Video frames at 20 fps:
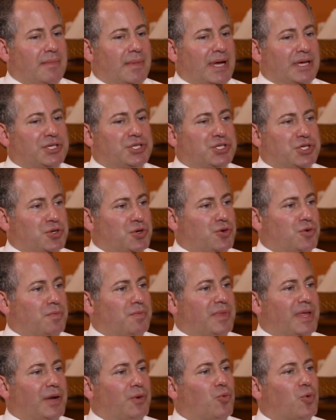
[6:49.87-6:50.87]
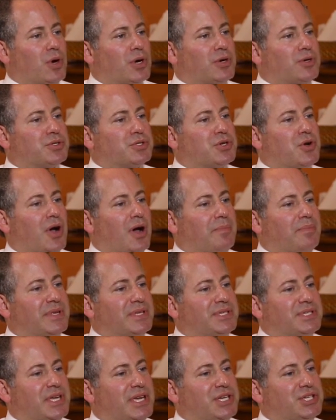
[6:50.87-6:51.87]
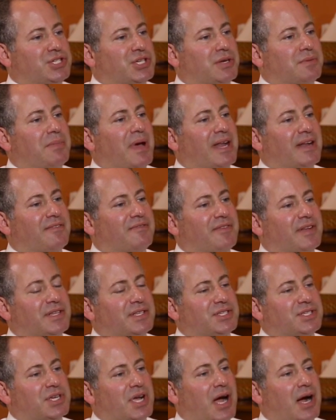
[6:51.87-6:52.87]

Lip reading: assume that workers' compensation benefits